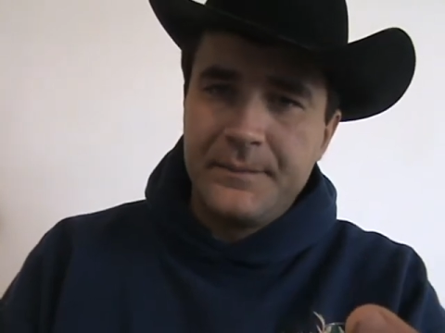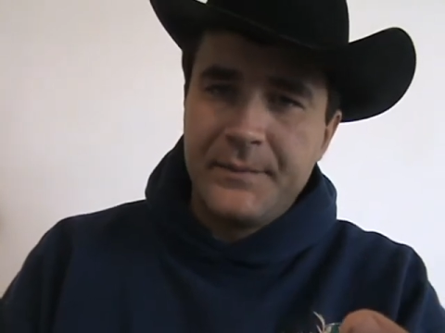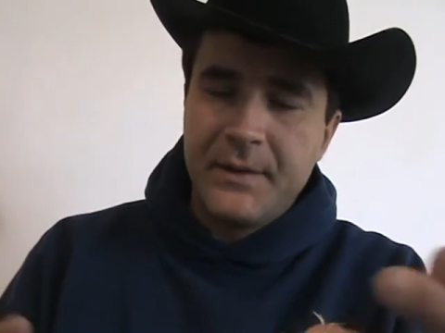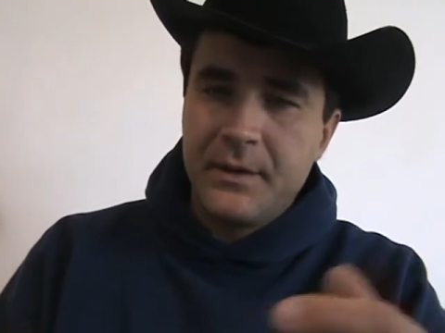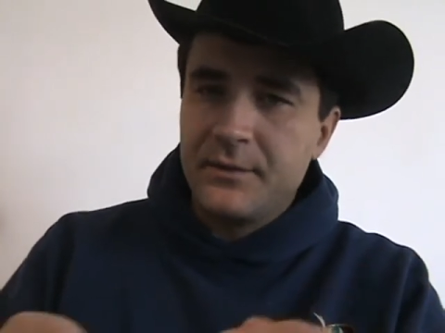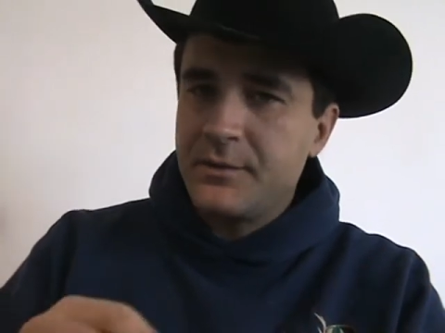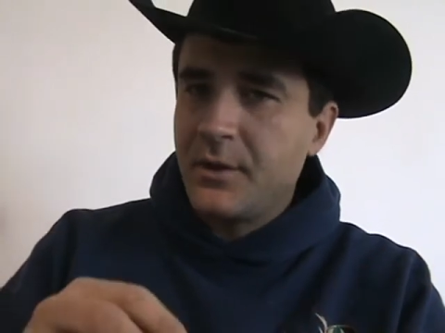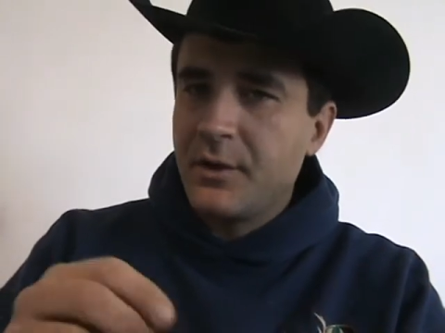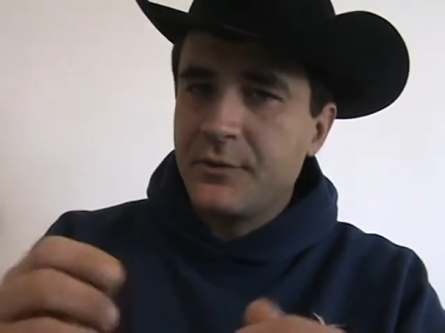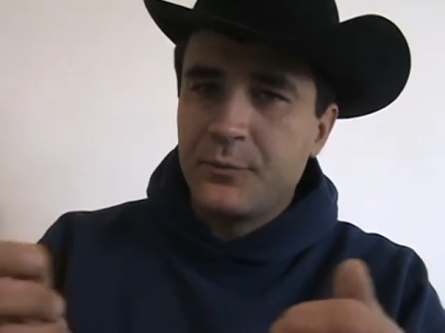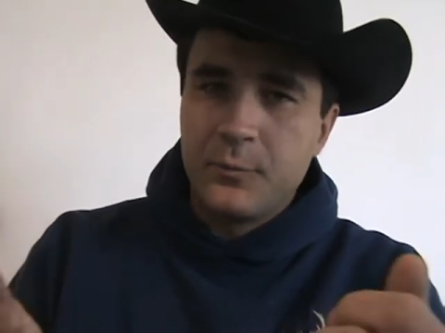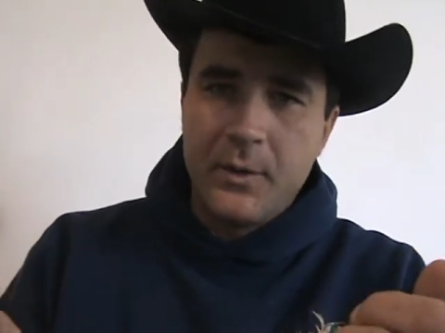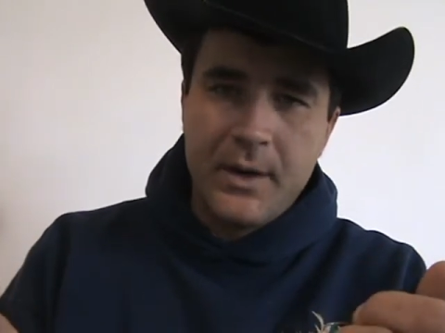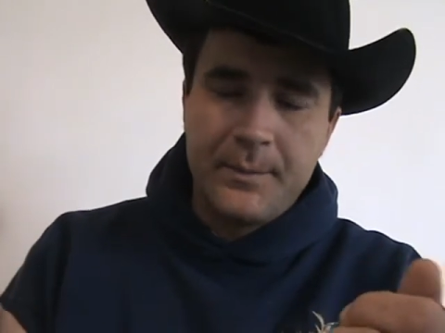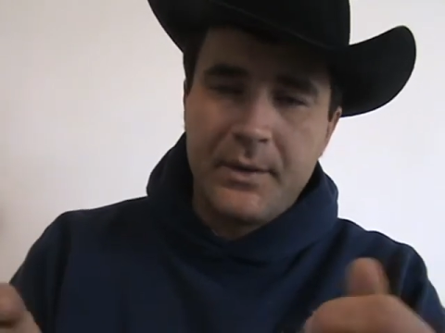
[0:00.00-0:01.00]
It starts
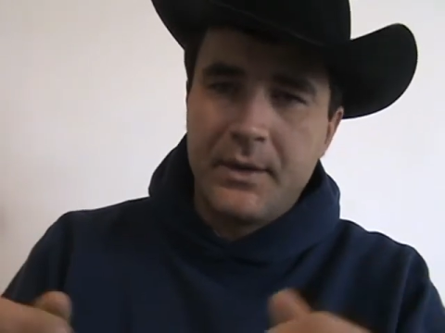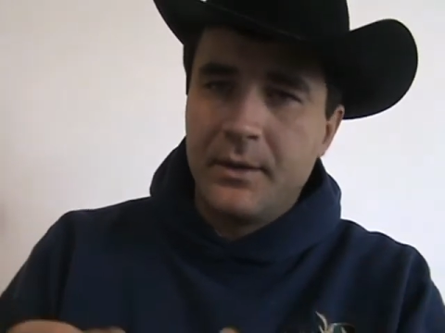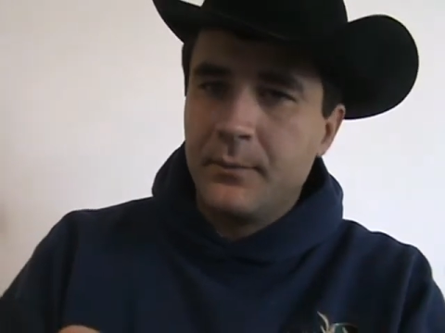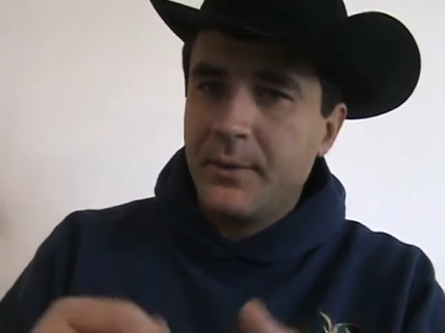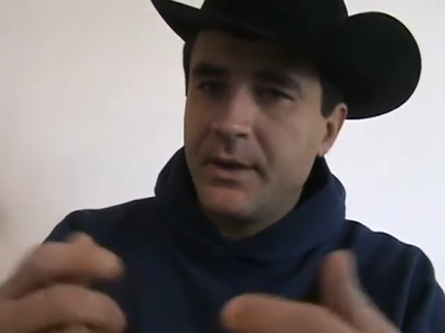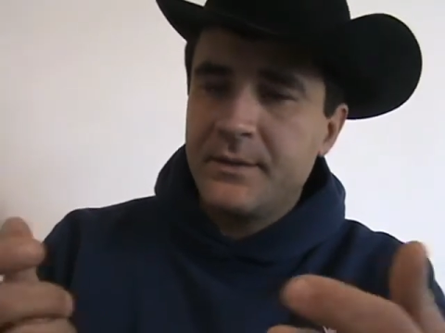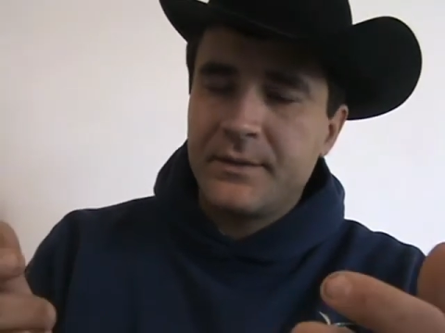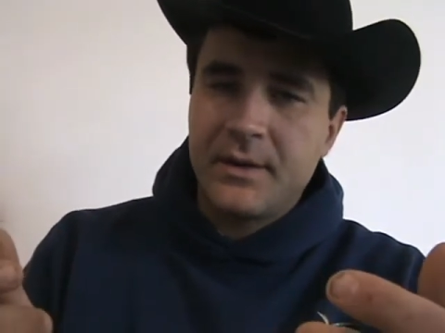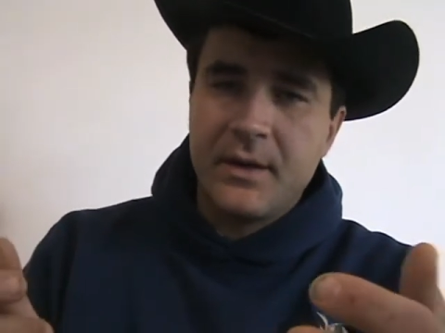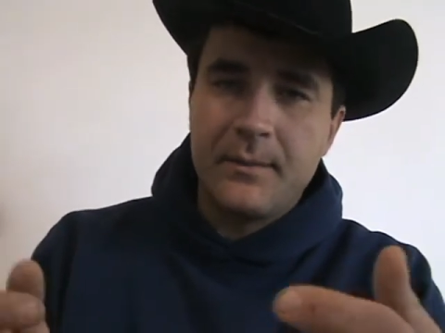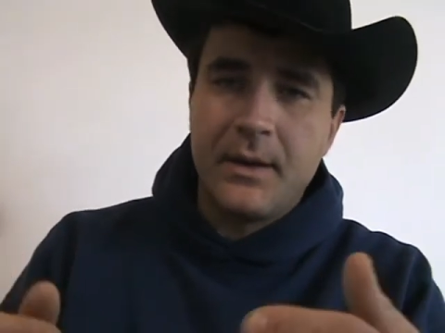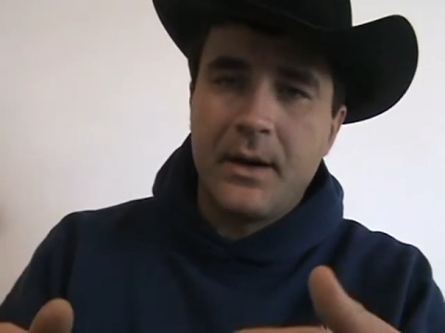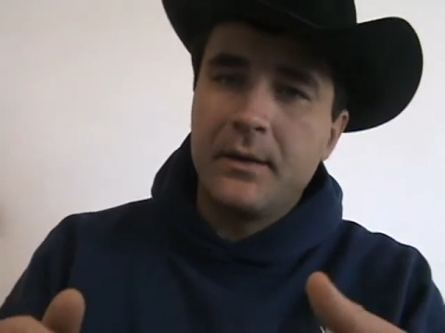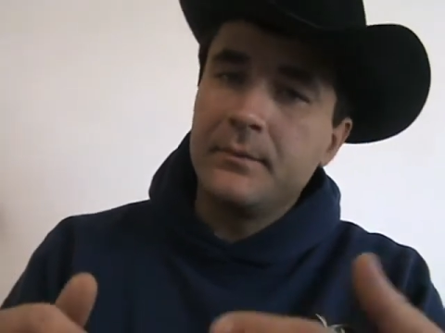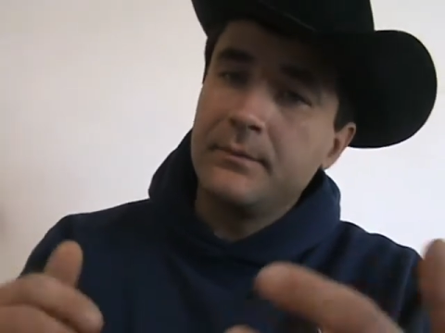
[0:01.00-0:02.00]
ripping, the rings
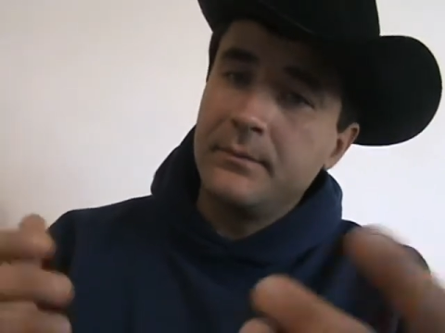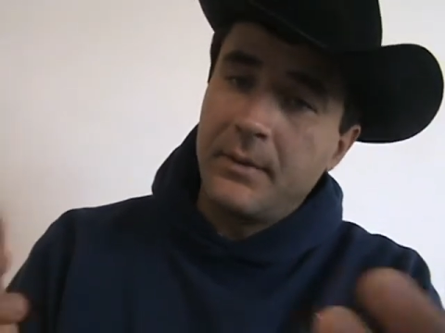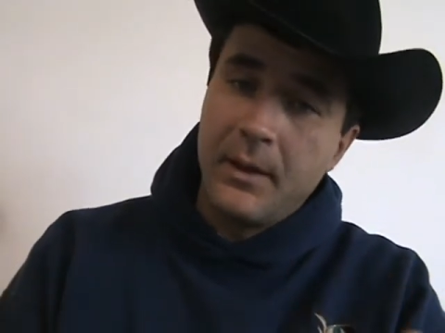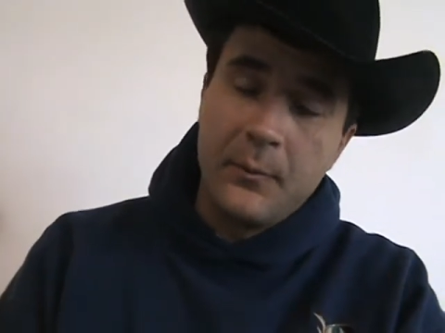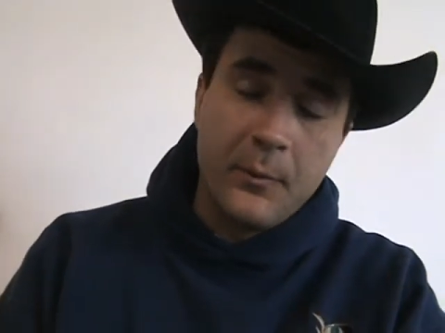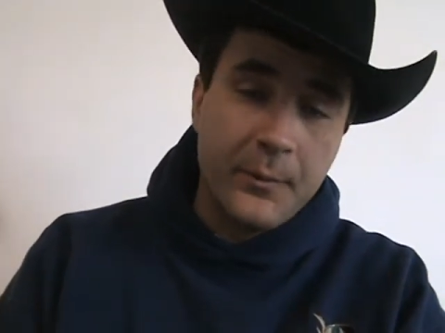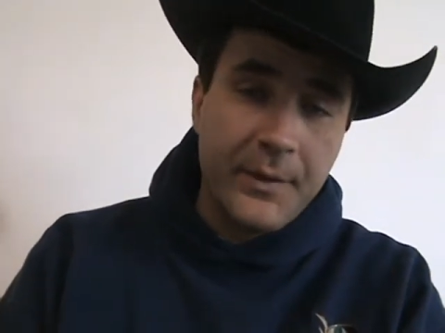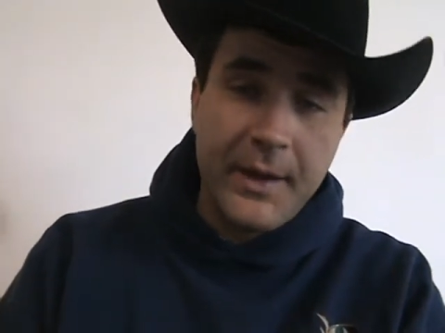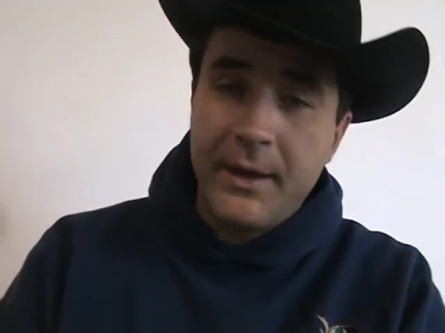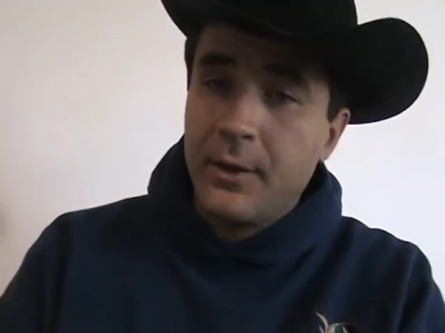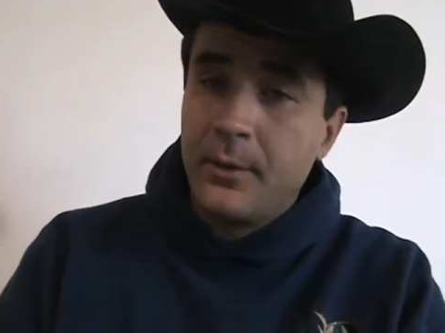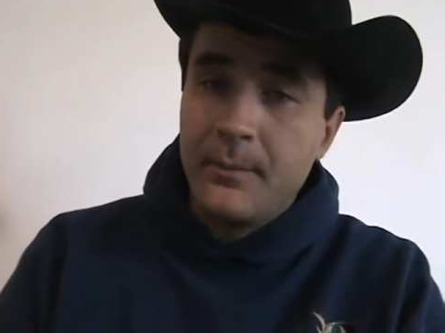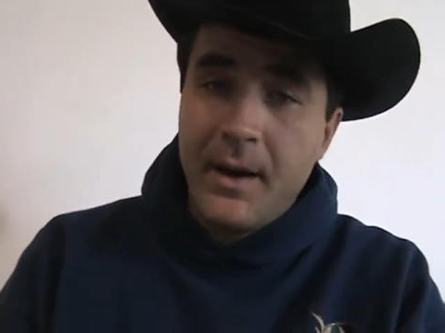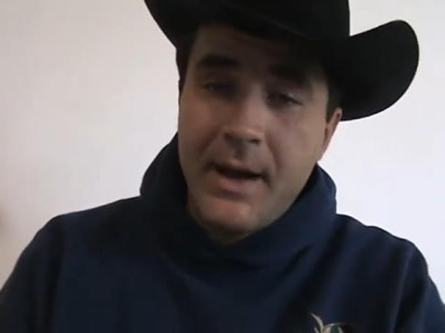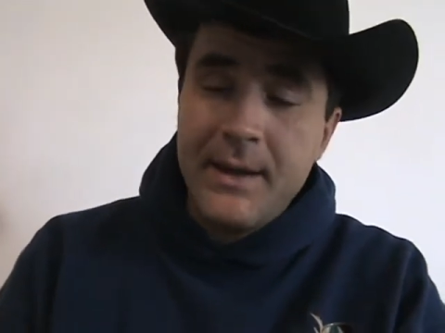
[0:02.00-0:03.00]
come out. They
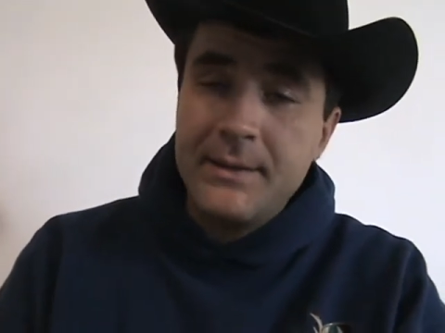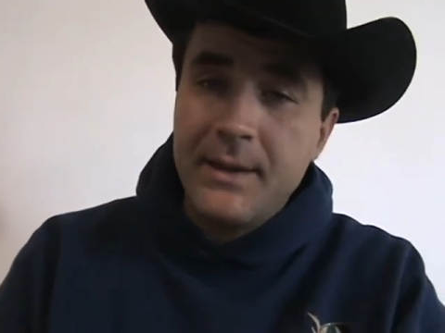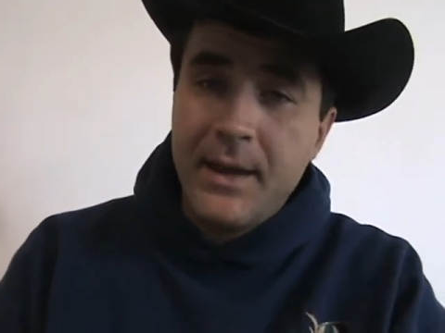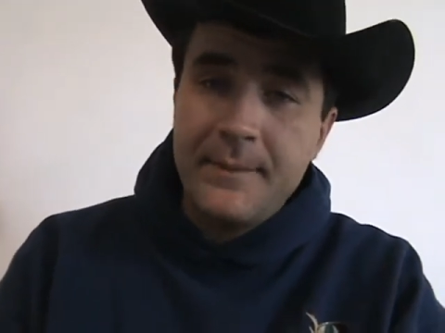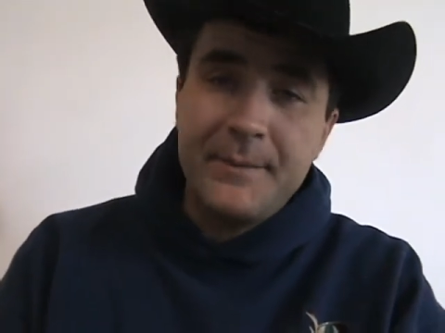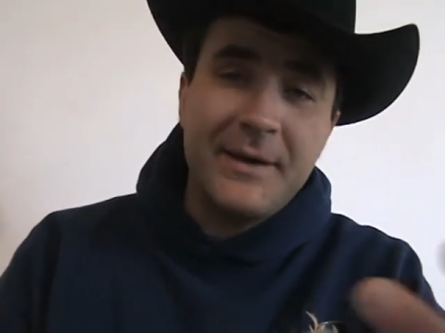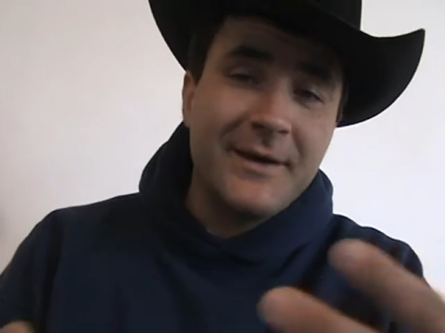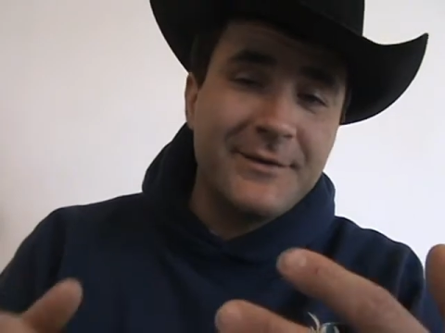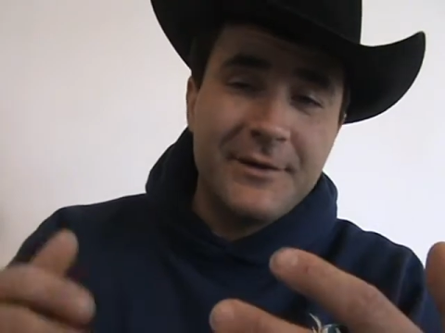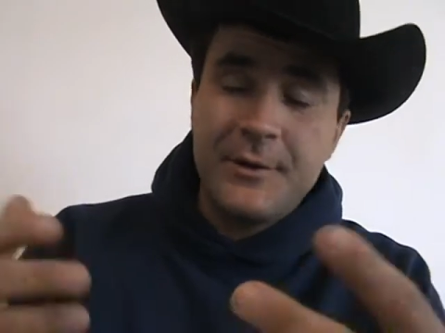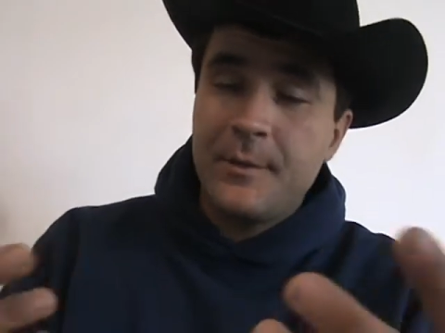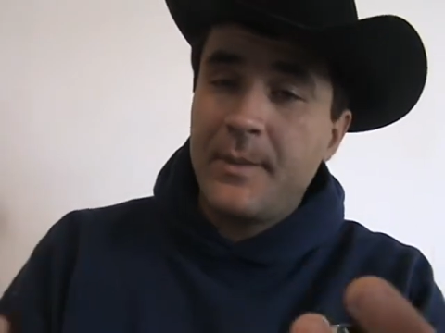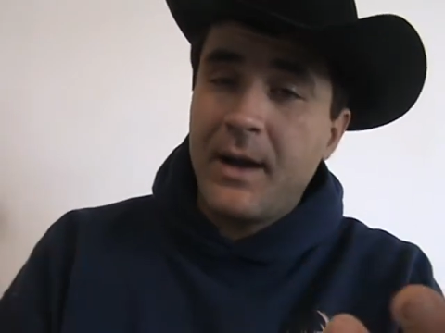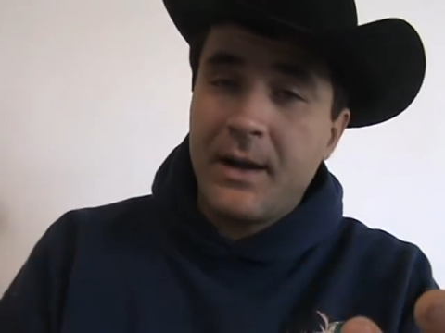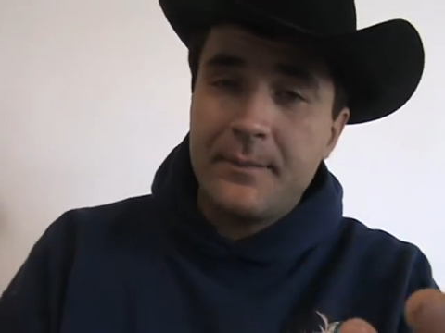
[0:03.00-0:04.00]
don't mind that because you
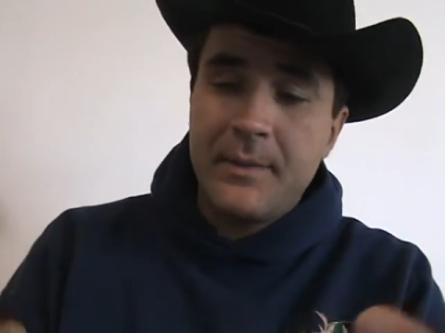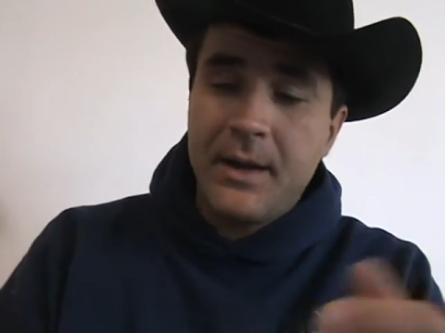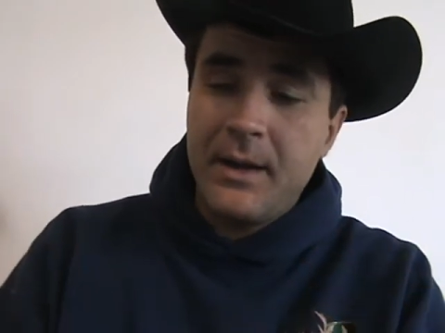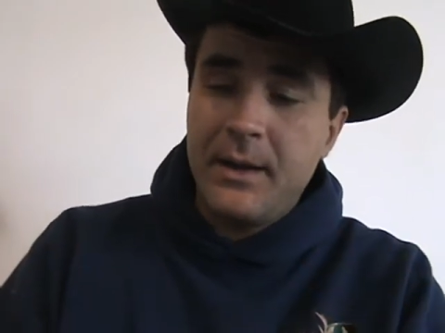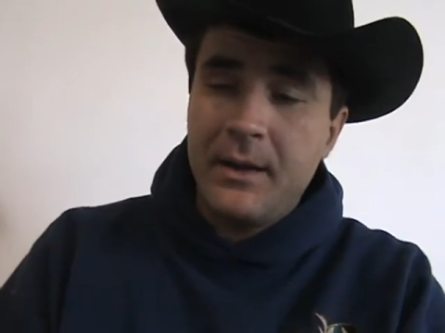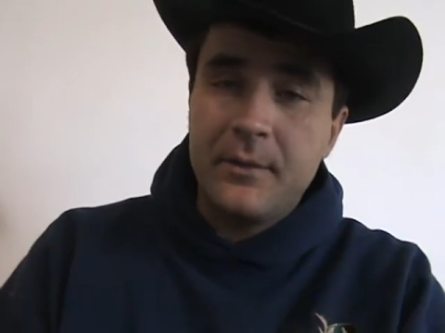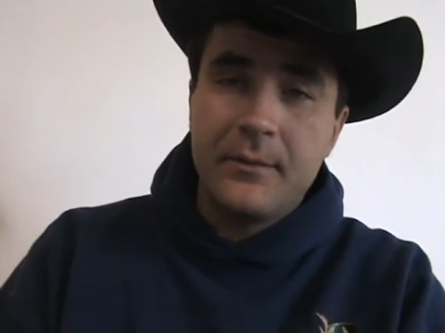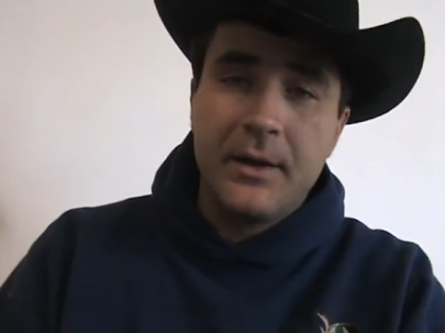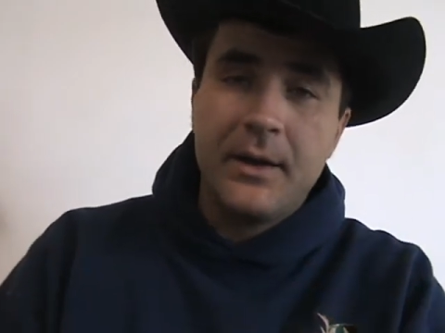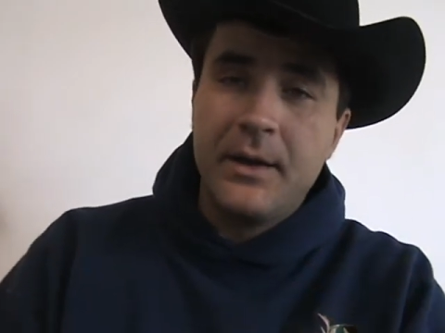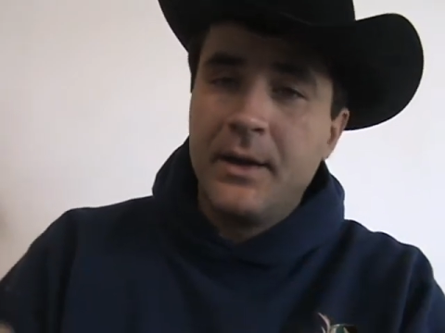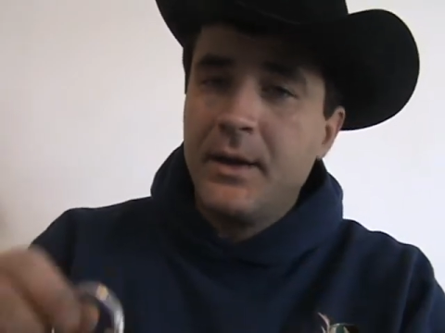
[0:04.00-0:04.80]
go back and buy another one.